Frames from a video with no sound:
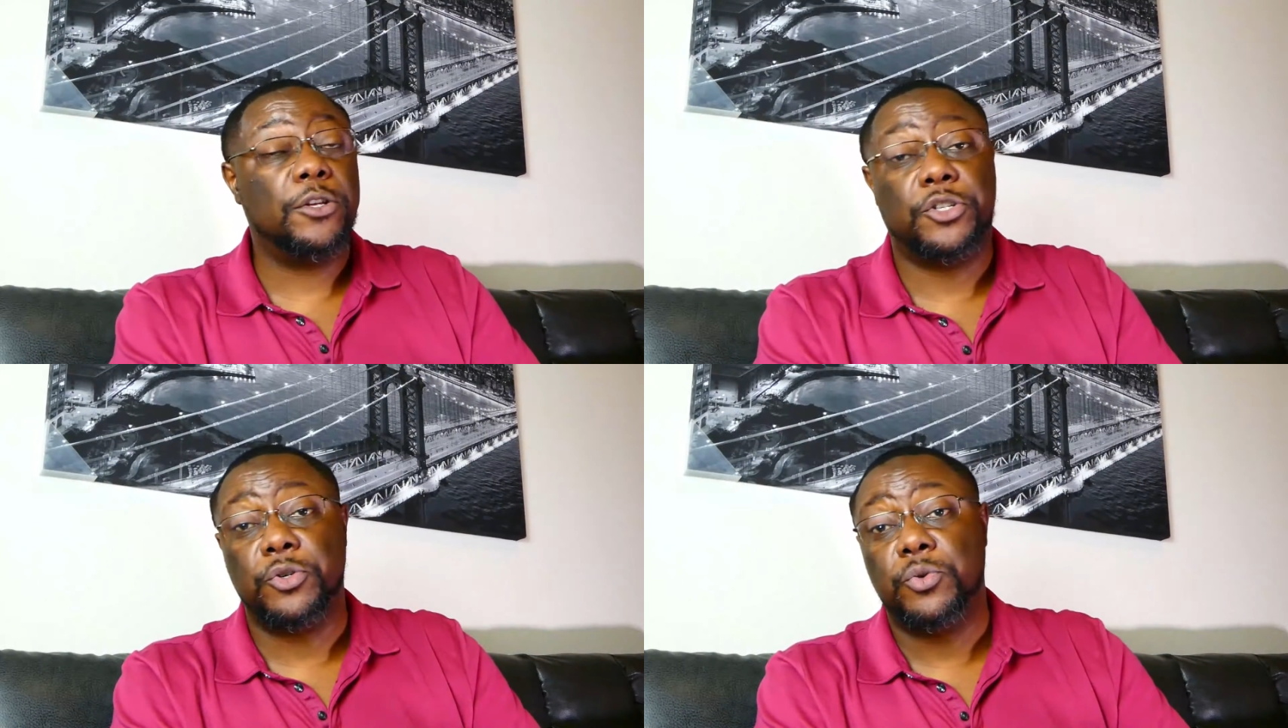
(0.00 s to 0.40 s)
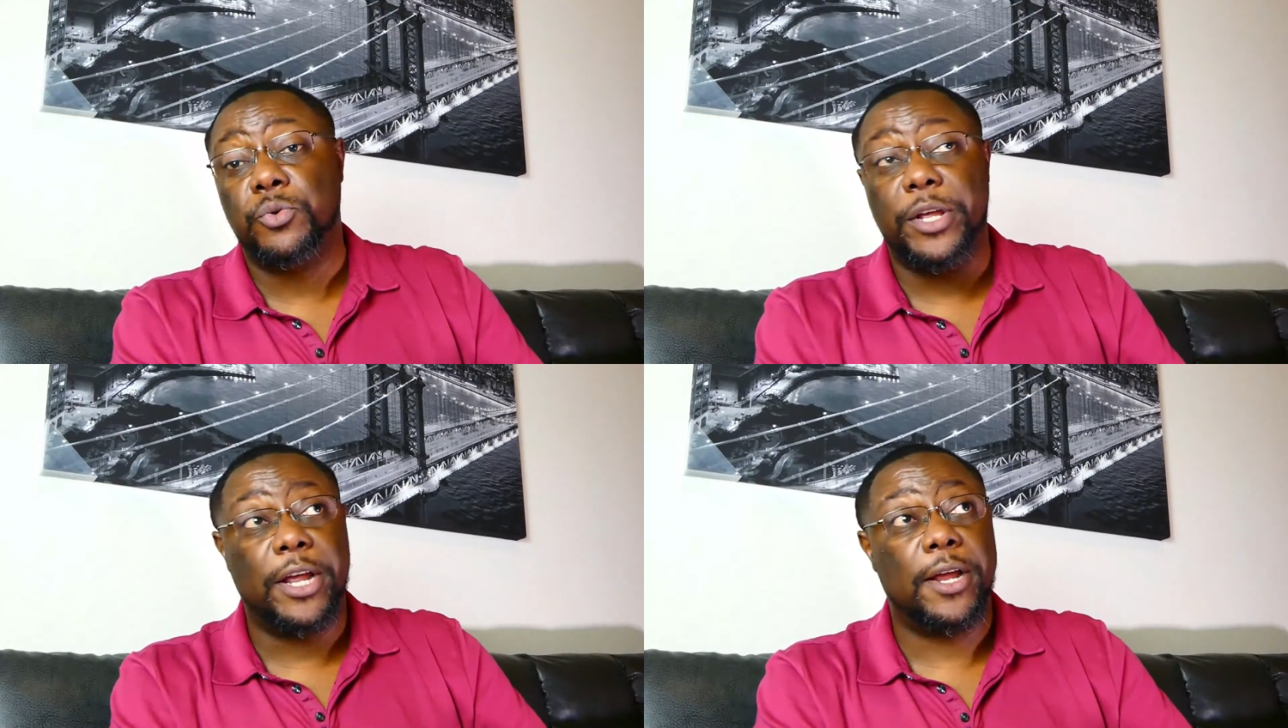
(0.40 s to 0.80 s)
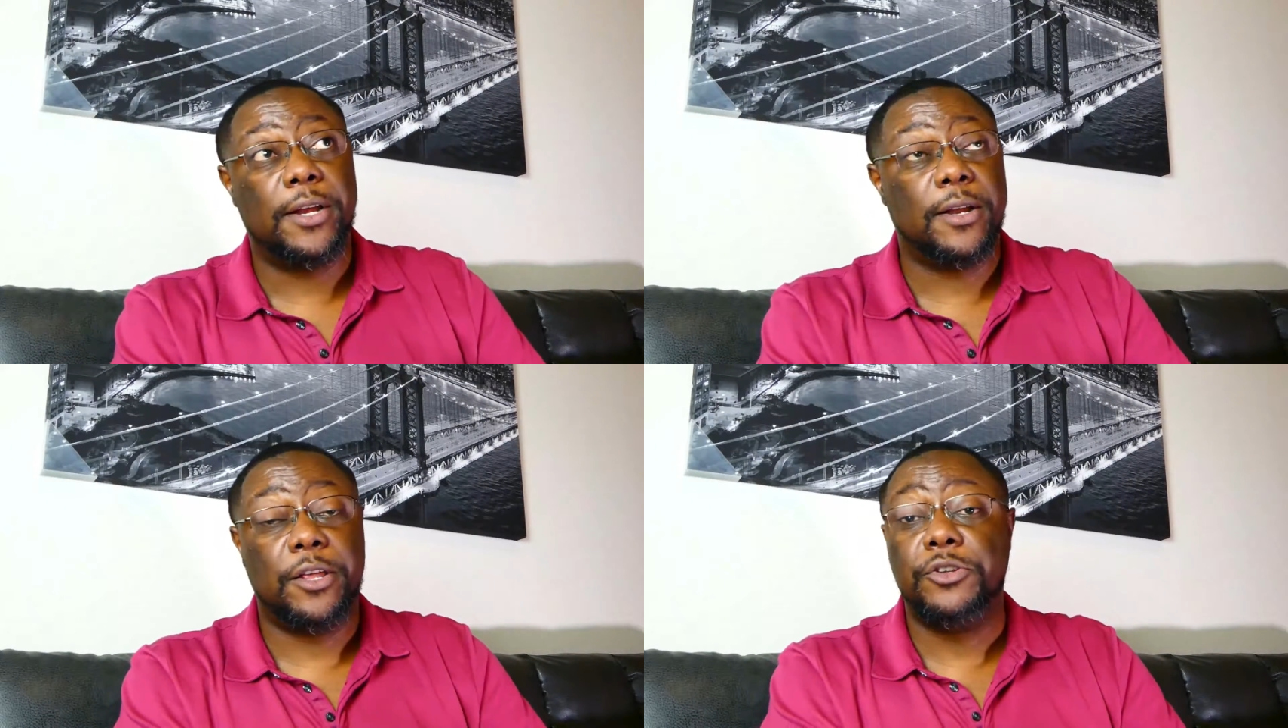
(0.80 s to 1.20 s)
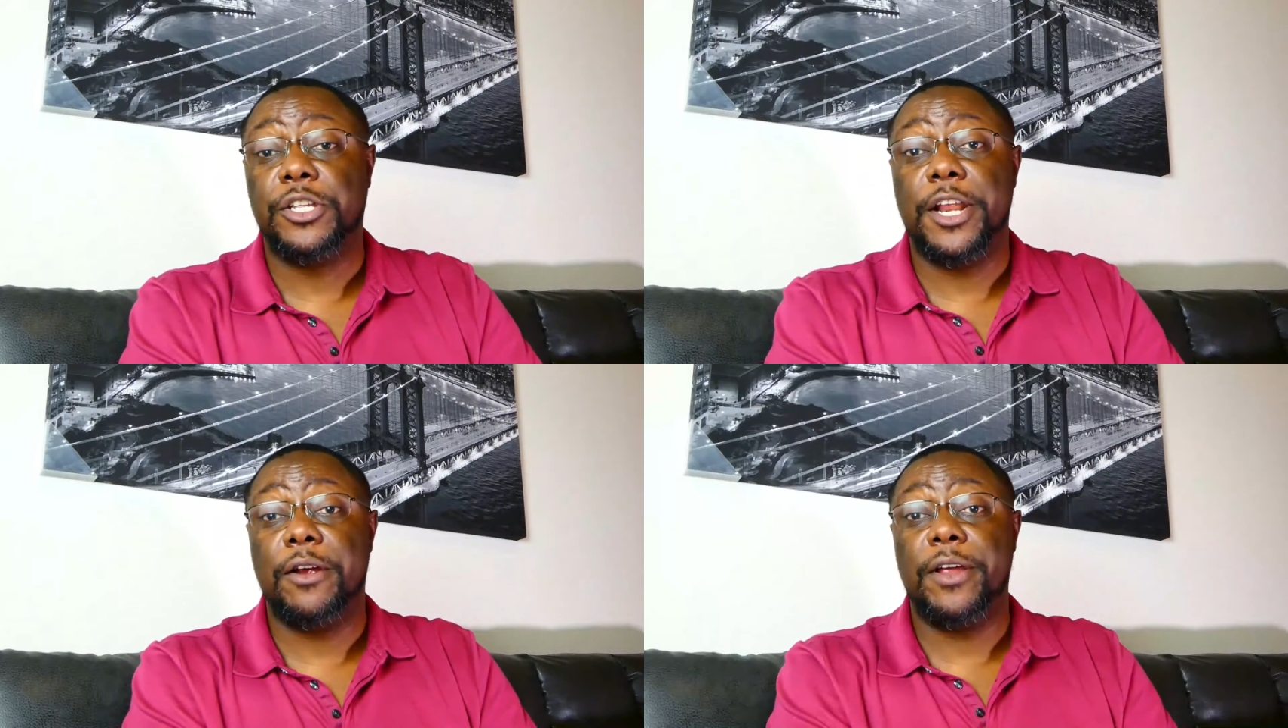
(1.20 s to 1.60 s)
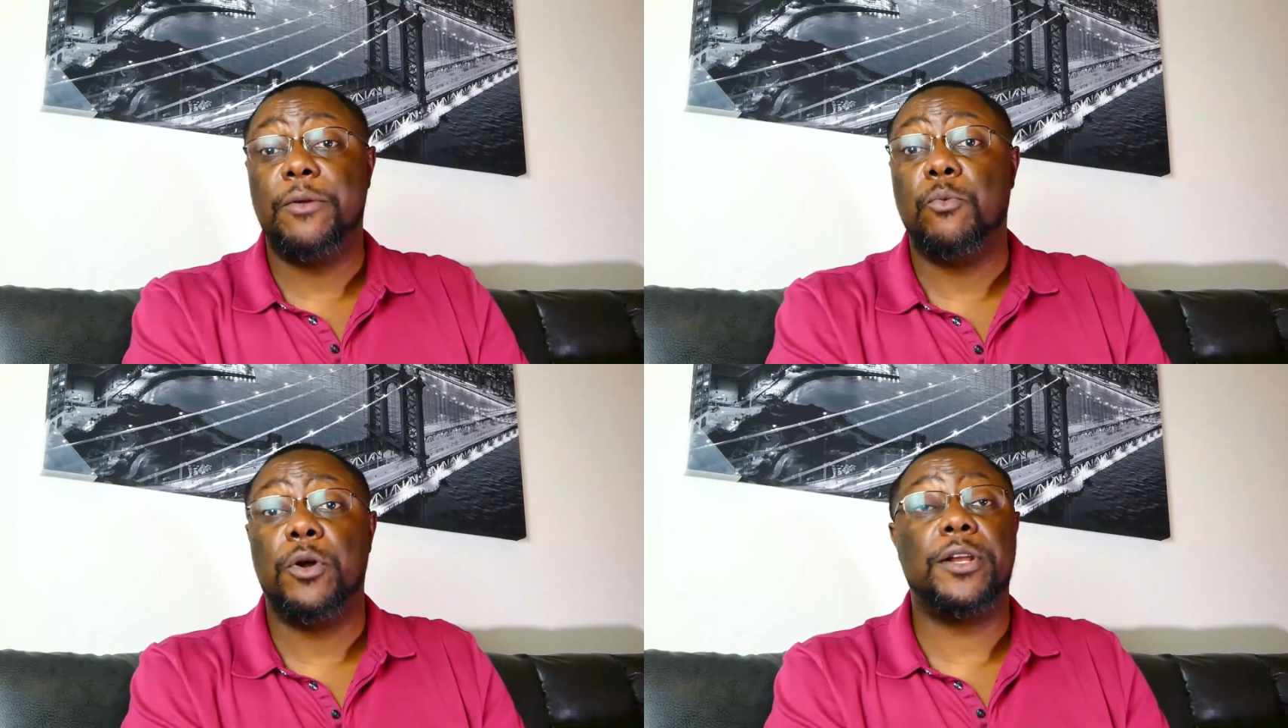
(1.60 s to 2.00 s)
2 in the Houston area
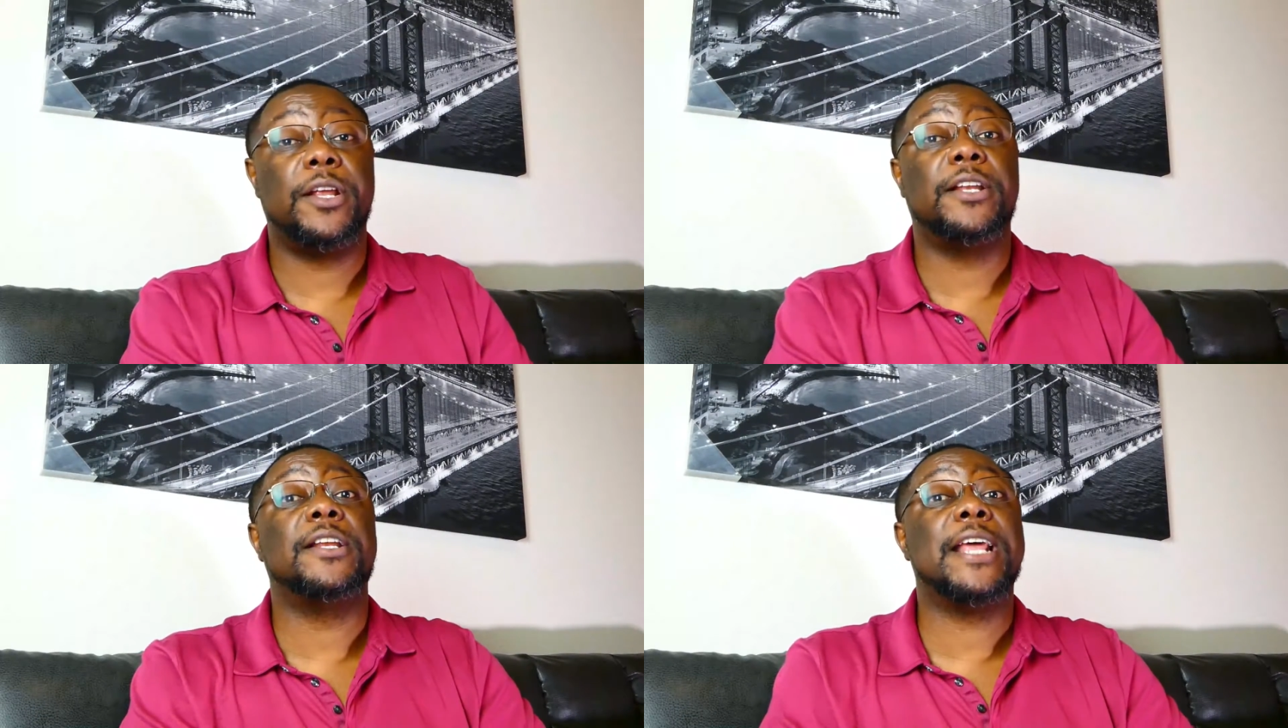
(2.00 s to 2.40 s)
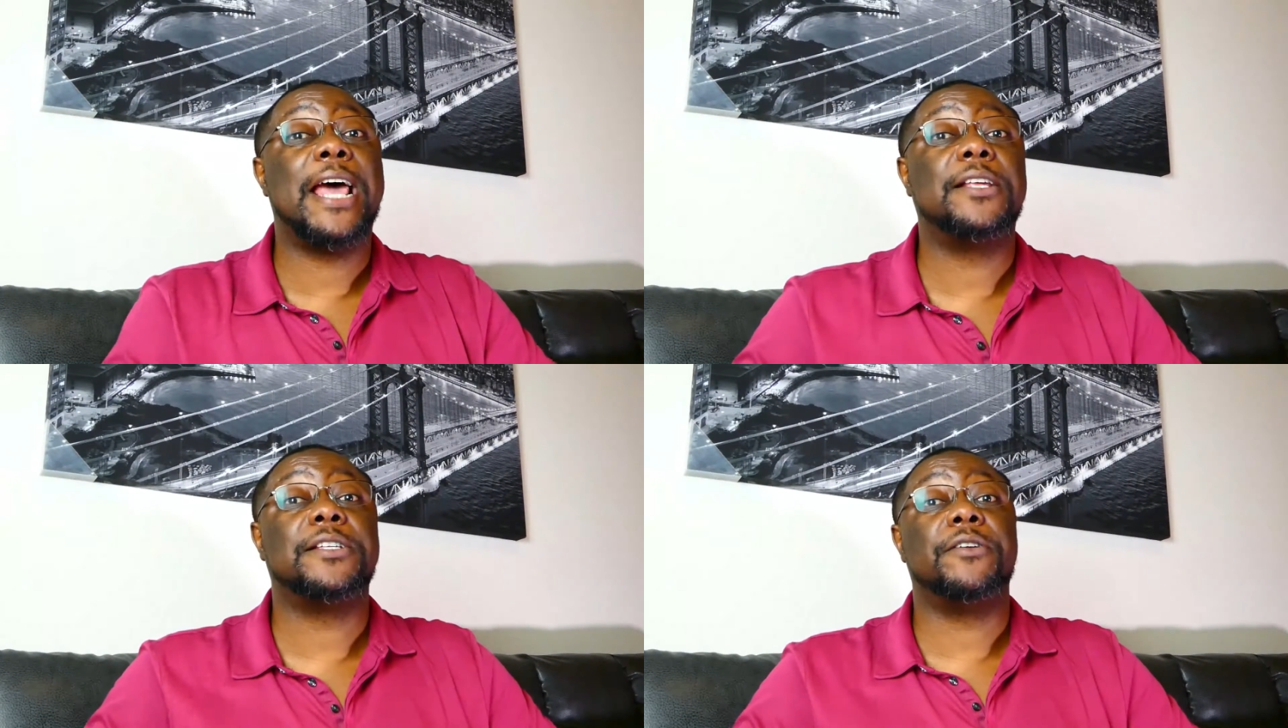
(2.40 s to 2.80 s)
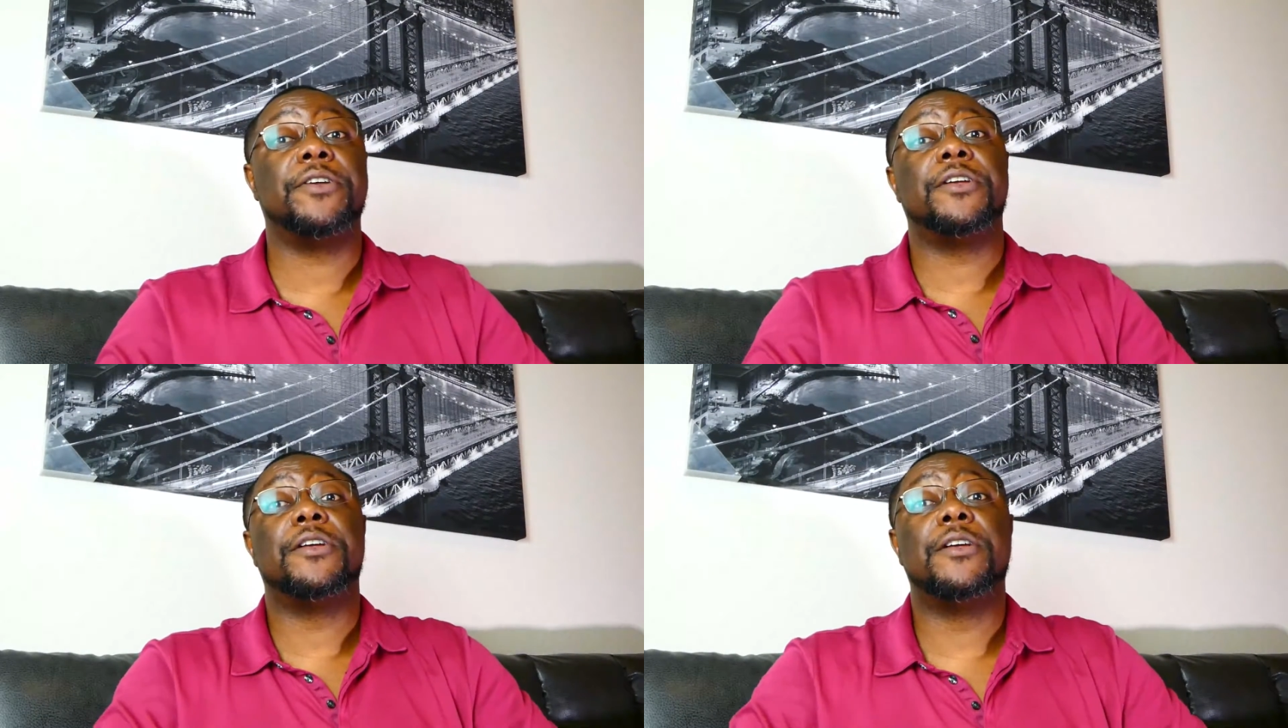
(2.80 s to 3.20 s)
and 1 in the Dallas area,